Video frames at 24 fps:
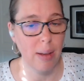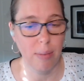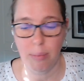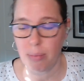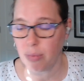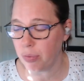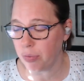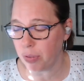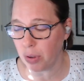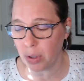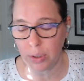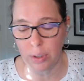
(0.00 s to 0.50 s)

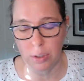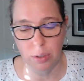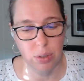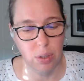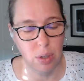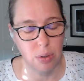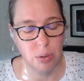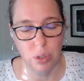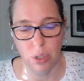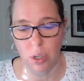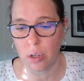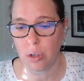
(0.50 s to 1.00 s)
full
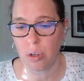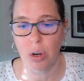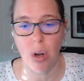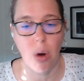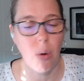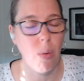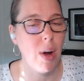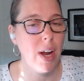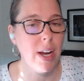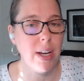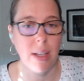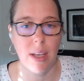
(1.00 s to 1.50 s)
disclosure,
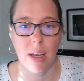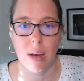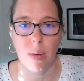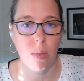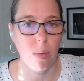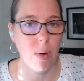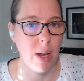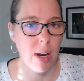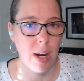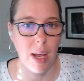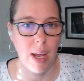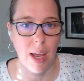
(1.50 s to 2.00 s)
no idea
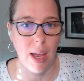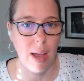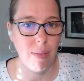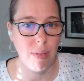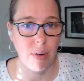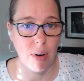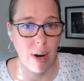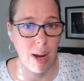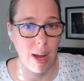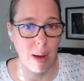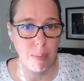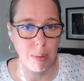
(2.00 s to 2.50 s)
what
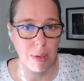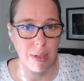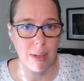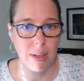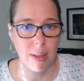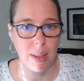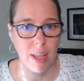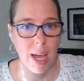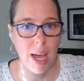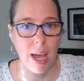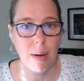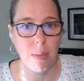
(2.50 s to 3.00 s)
ever happened to
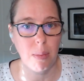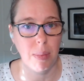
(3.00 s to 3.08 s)
that.